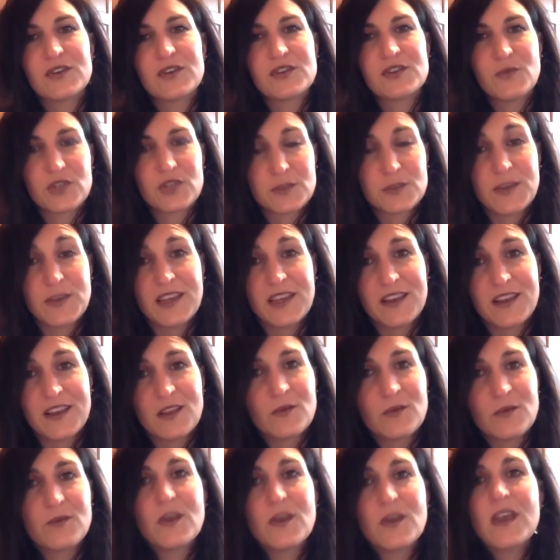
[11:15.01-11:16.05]
We're speaking to
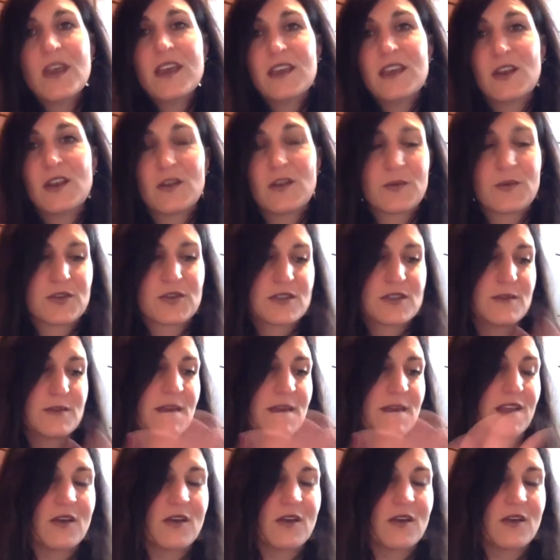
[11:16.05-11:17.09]
the person that
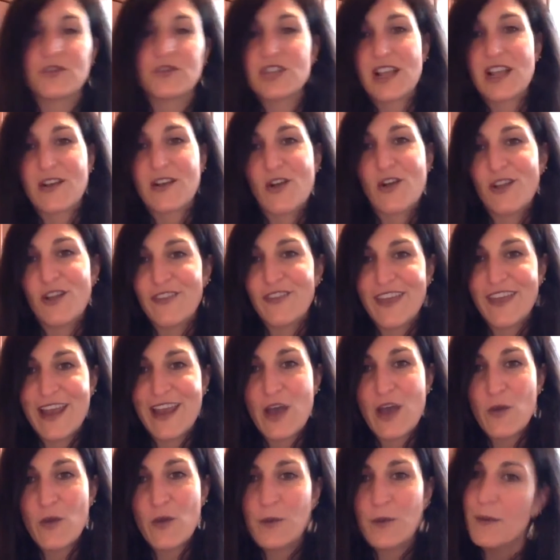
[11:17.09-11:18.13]
might go check all of that
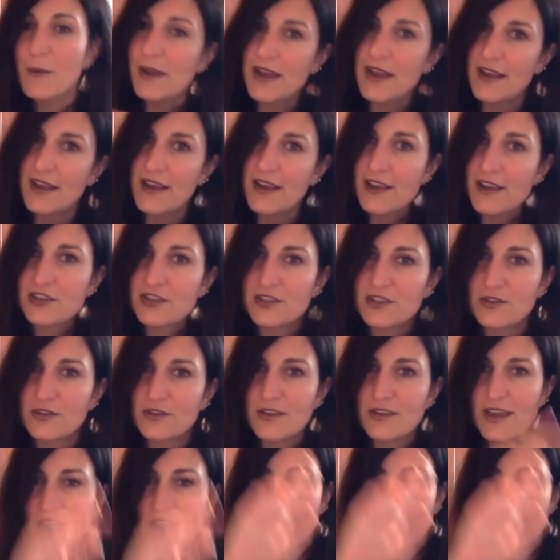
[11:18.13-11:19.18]
out, but might not actually do the
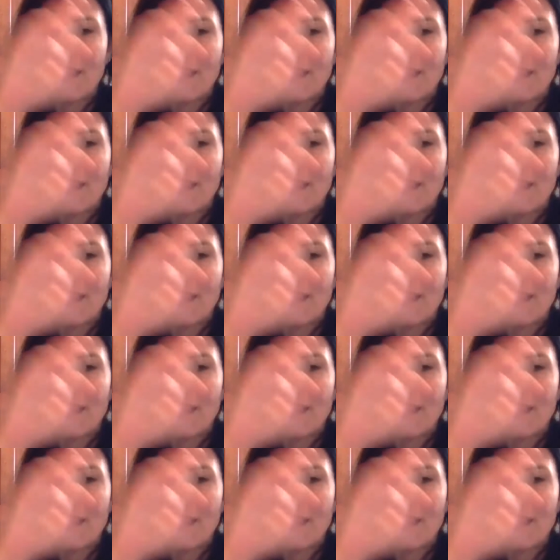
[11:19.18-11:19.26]
hiking